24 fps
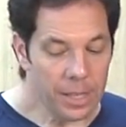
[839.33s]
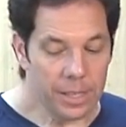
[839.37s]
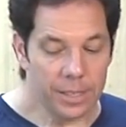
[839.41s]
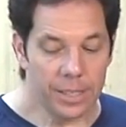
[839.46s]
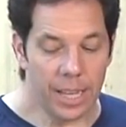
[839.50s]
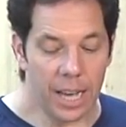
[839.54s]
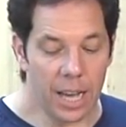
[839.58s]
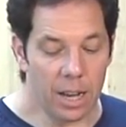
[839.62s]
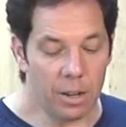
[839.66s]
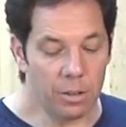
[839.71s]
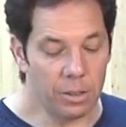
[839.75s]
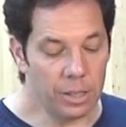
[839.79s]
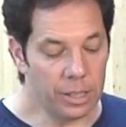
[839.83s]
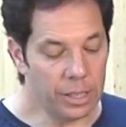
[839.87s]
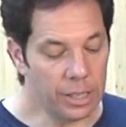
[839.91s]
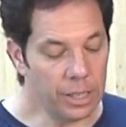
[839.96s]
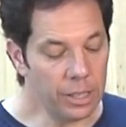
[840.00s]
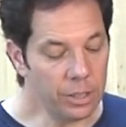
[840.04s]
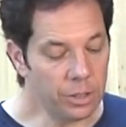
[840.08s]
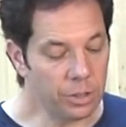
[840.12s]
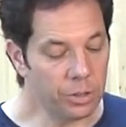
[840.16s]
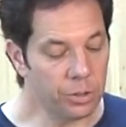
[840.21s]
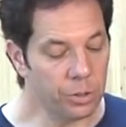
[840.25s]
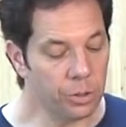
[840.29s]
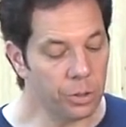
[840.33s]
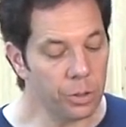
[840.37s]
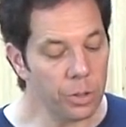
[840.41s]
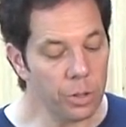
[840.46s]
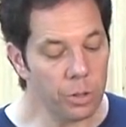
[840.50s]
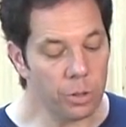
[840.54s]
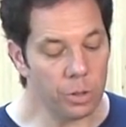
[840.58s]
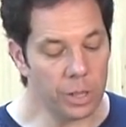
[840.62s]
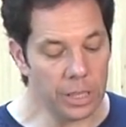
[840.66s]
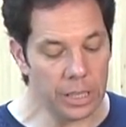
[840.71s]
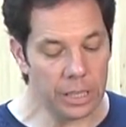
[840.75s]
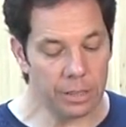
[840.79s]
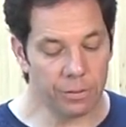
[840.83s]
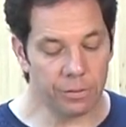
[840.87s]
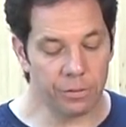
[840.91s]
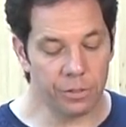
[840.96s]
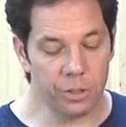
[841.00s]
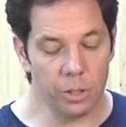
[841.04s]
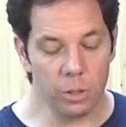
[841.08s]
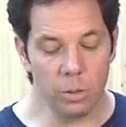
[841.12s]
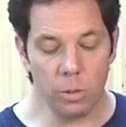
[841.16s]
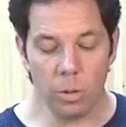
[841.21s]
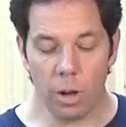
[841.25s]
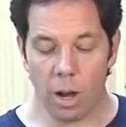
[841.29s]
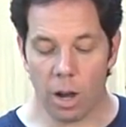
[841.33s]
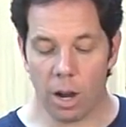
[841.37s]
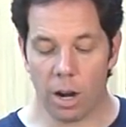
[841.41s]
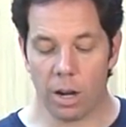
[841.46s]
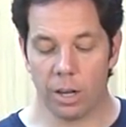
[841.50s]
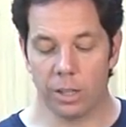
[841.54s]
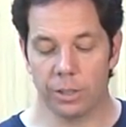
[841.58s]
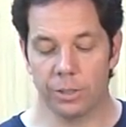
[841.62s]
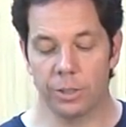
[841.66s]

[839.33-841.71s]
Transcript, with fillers: Now, it's true, if you are